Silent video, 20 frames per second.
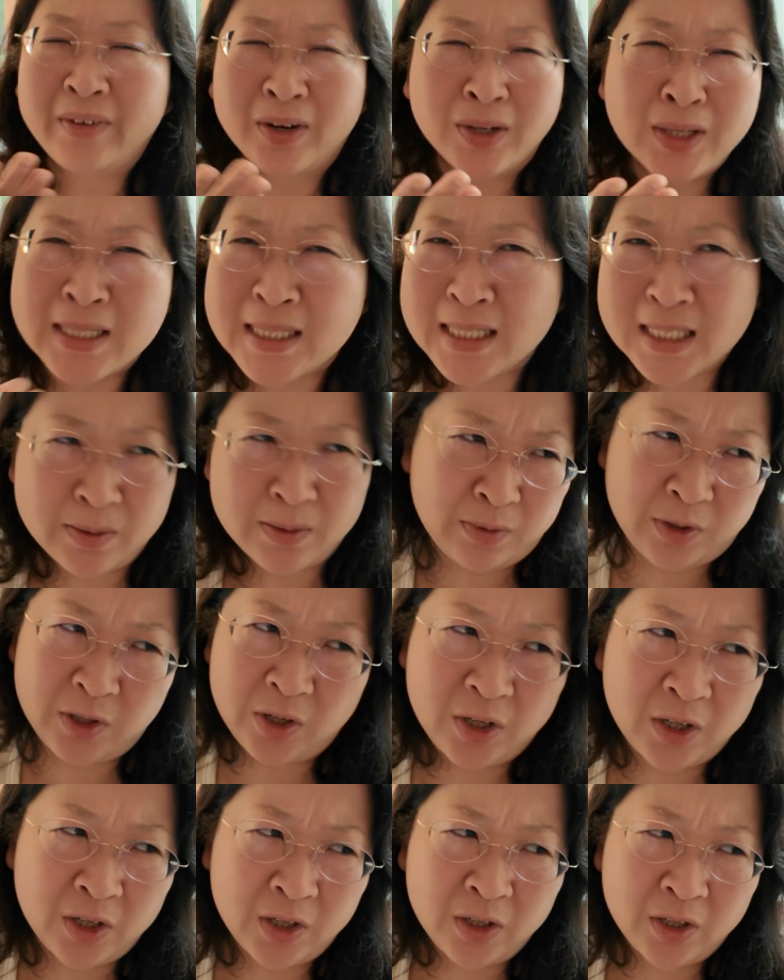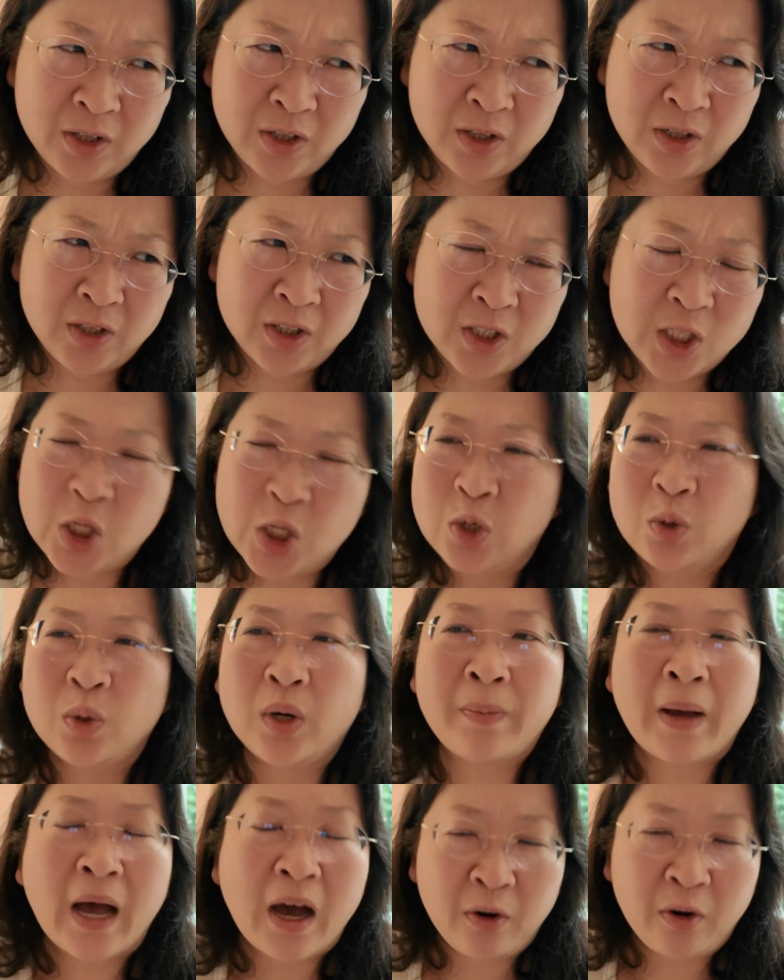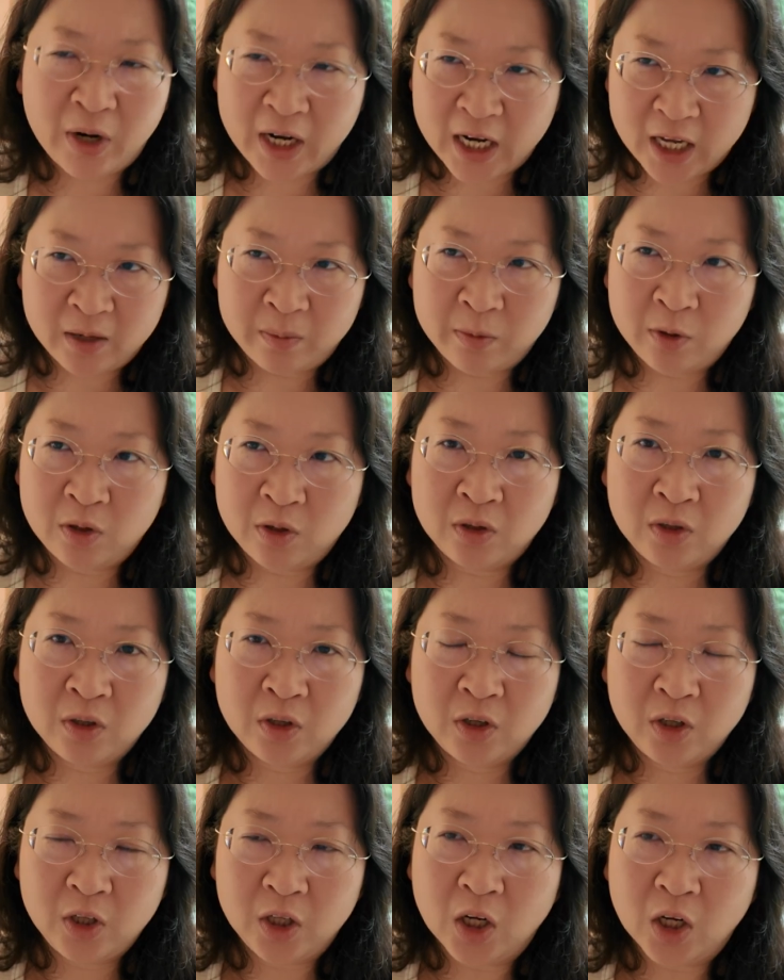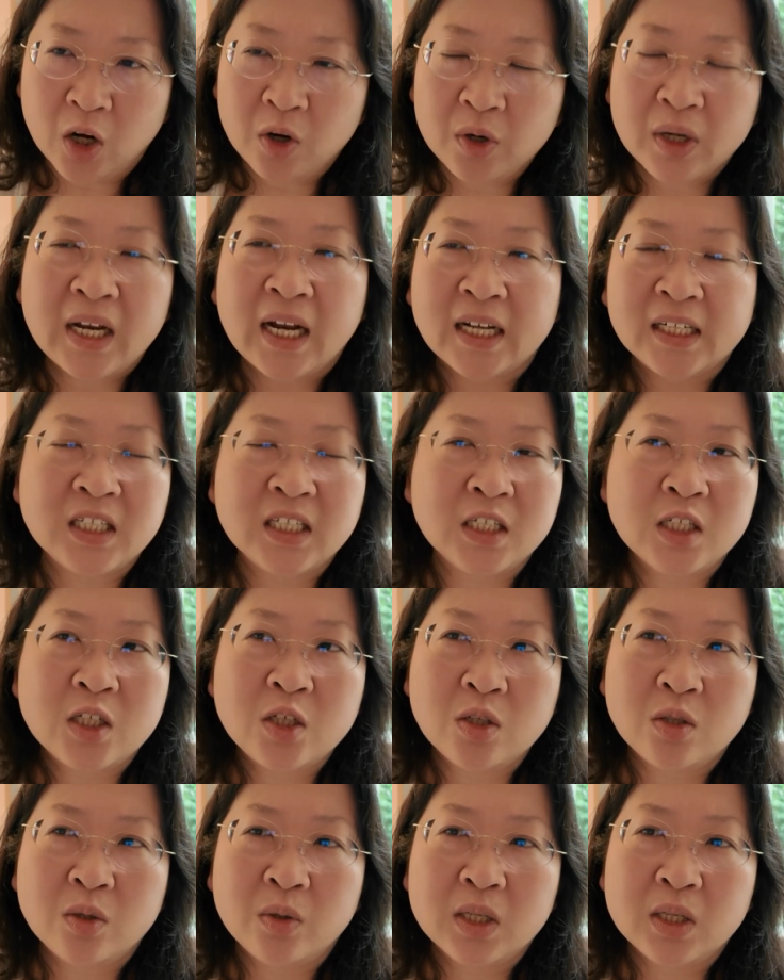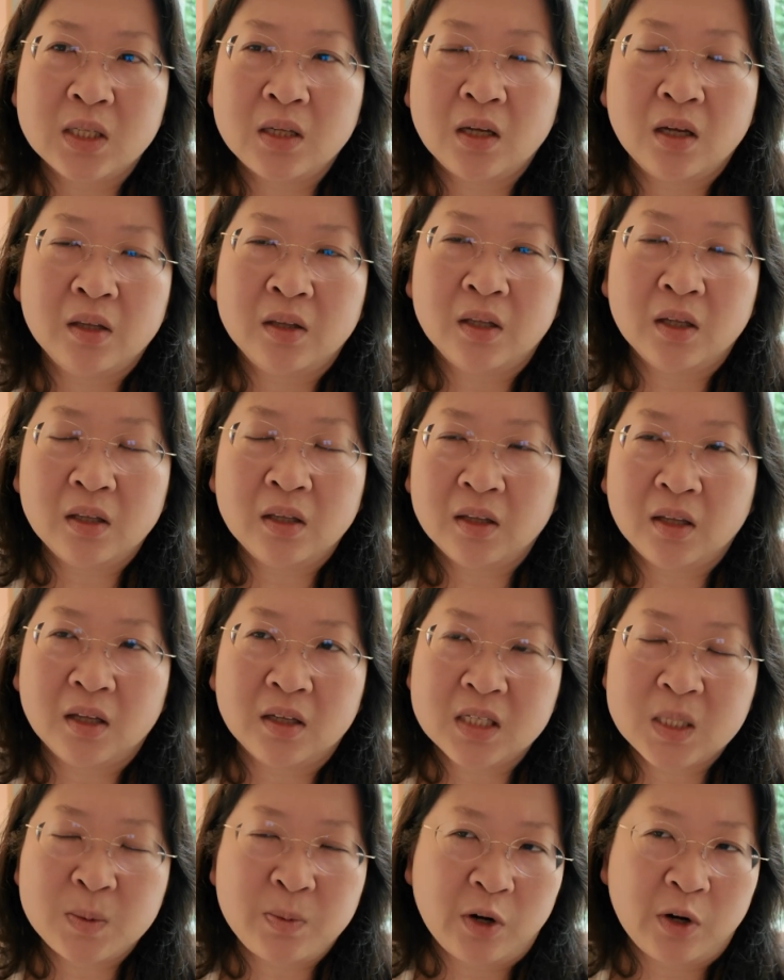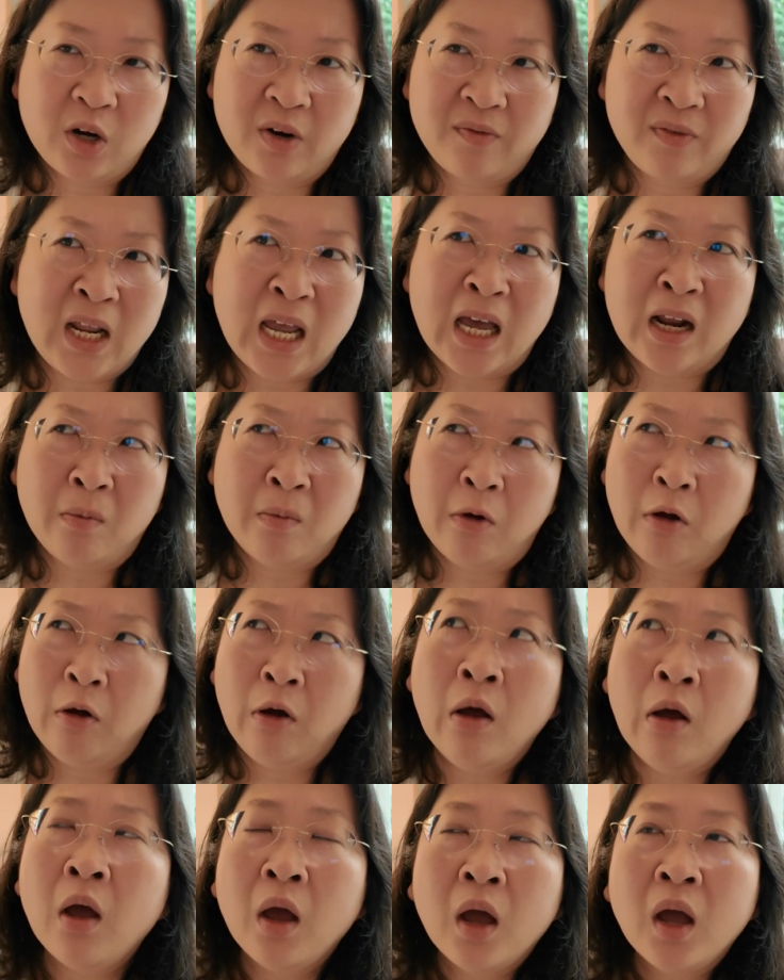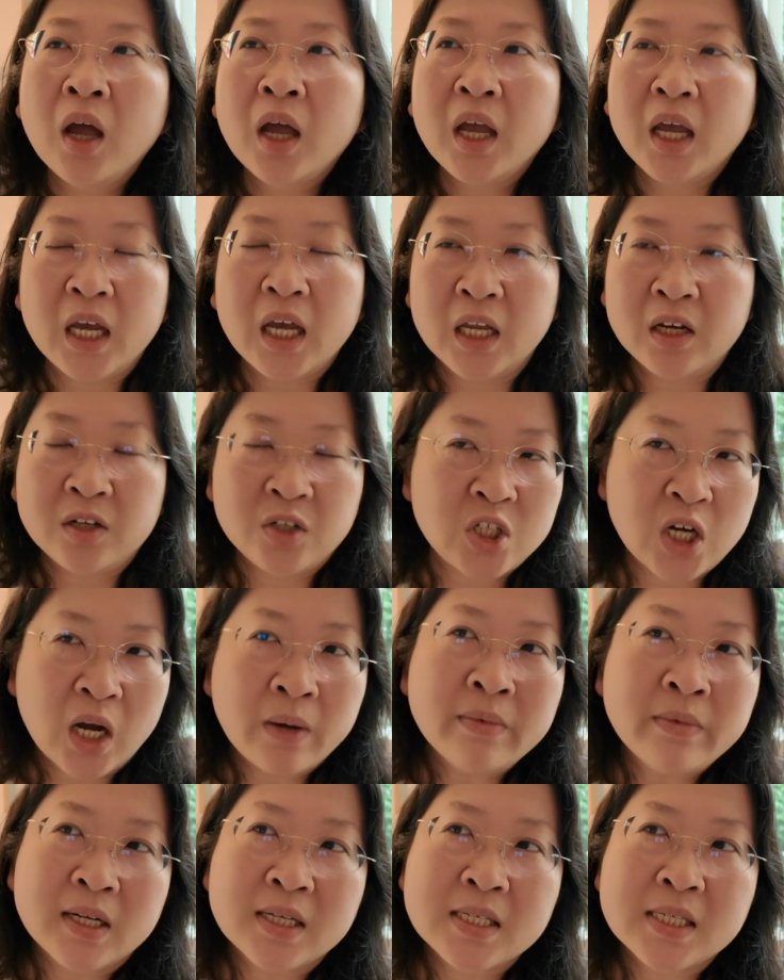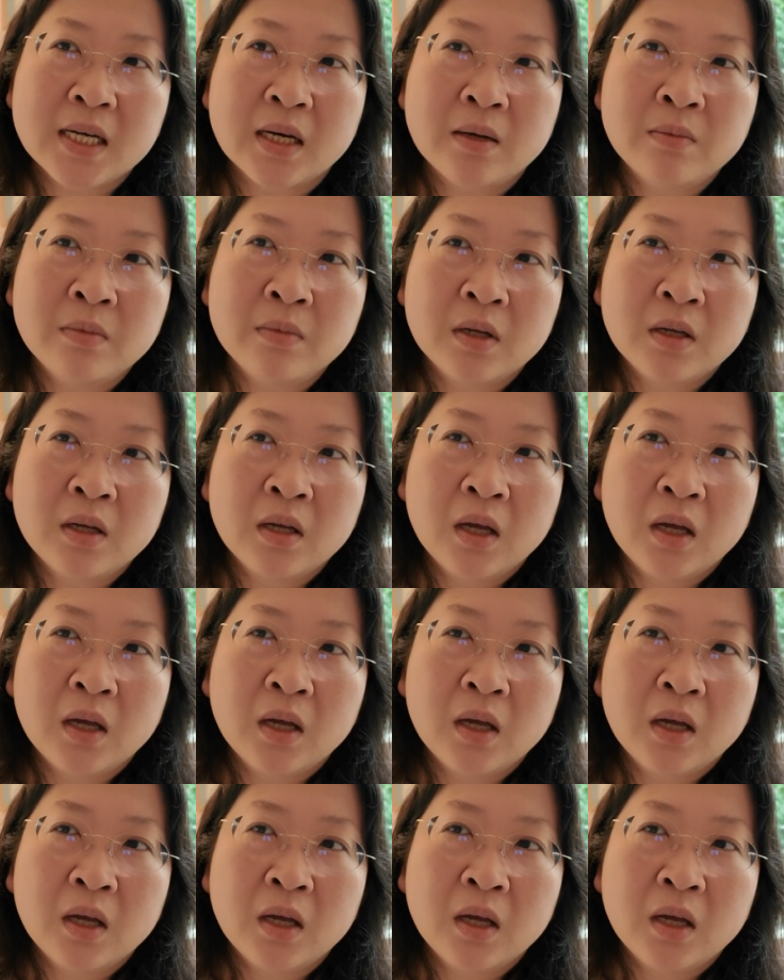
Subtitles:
Very similar to a power animal, you know, connecting to the spirit of an animal in shamanism.